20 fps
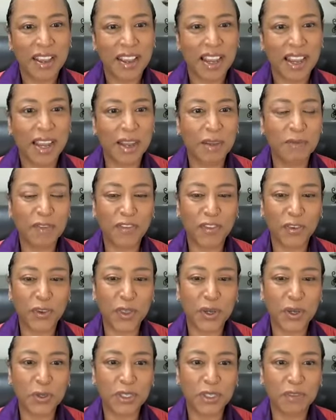Um, for
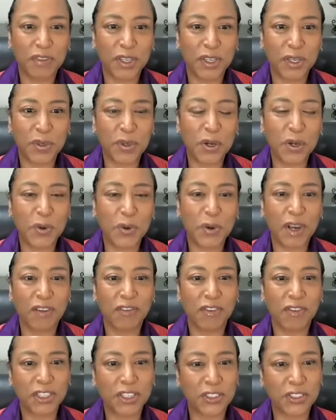those of you who
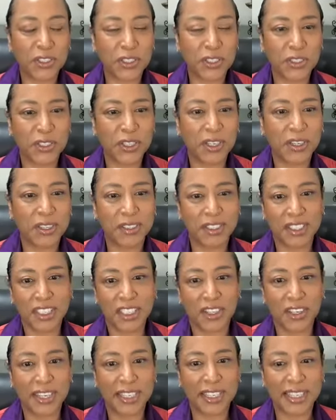have registered on
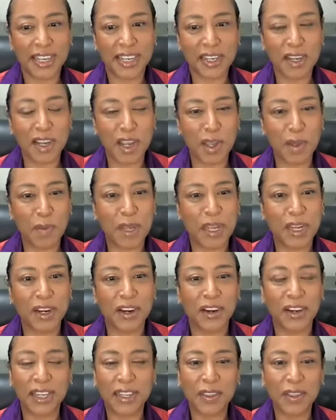Astara.com and
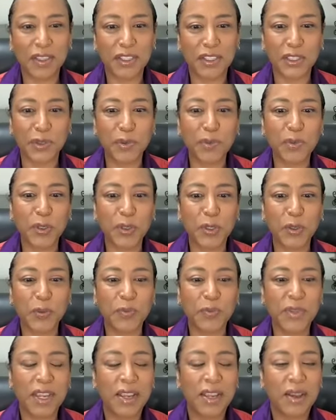are in the Zoom
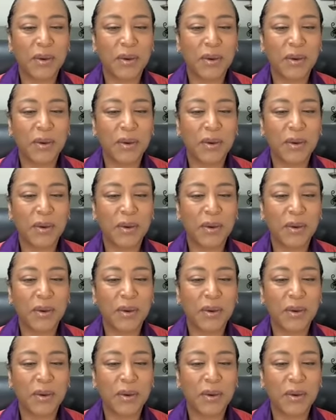room,